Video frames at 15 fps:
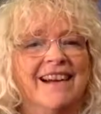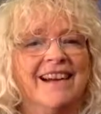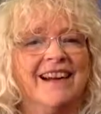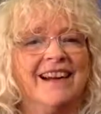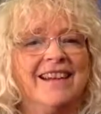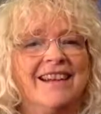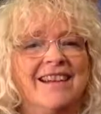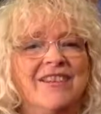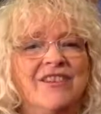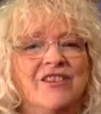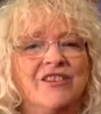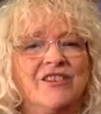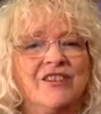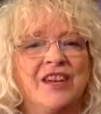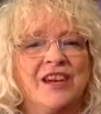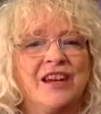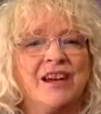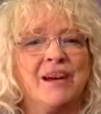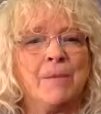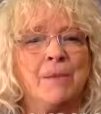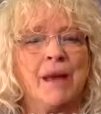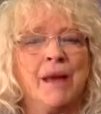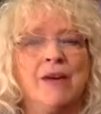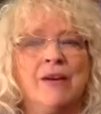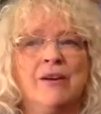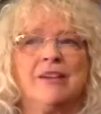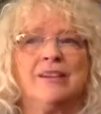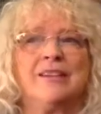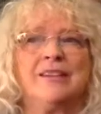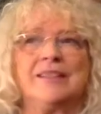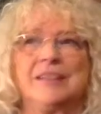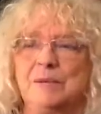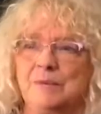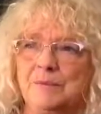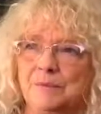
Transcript: I know, Juliet. Our parents